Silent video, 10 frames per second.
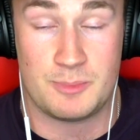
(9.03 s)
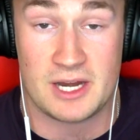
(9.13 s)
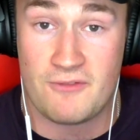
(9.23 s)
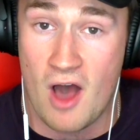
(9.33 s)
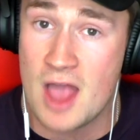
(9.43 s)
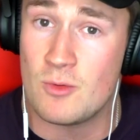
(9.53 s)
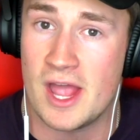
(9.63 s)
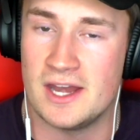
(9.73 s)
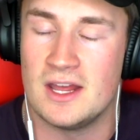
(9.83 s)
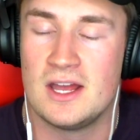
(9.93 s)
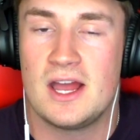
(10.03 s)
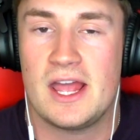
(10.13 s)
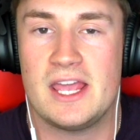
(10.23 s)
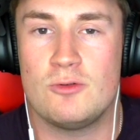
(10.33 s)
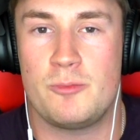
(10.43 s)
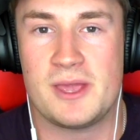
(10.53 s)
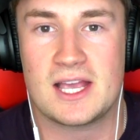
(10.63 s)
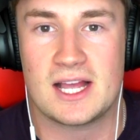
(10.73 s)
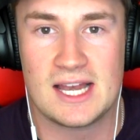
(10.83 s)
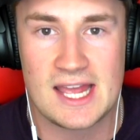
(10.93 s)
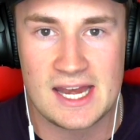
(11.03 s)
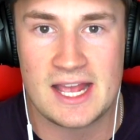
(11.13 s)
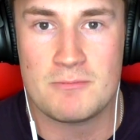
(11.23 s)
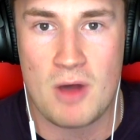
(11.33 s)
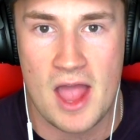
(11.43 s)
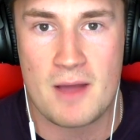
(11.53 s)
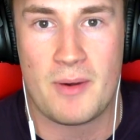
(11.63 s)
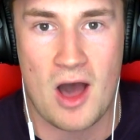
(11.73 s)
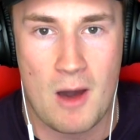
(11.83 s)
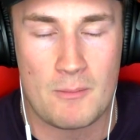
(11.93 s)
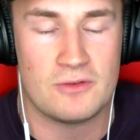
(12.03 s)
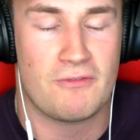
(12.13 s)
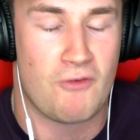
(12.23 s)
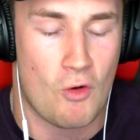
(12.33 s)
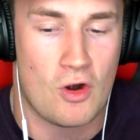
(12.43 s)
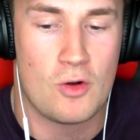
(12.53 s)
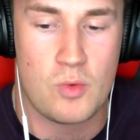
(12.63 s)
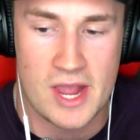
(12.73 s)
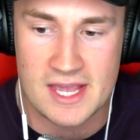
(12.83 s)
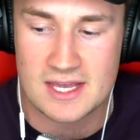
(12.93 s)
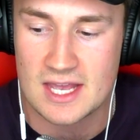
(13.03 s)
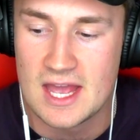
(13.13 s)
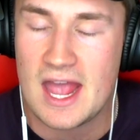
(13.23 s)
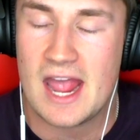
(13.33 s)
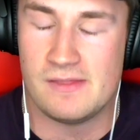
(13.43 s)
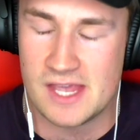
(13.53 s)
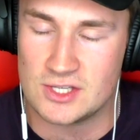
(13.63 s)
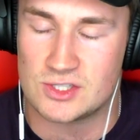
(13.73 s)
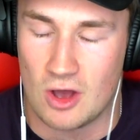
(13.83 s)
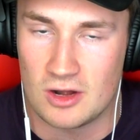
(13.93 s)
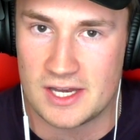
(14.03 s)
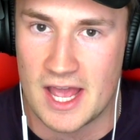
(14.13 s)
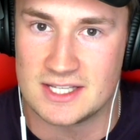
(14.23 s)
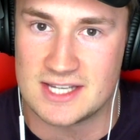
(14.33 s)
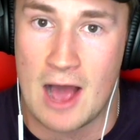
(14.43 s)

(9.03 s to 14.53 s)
But if I win, he will be cleaning my apartment for a week in the Easter holidays.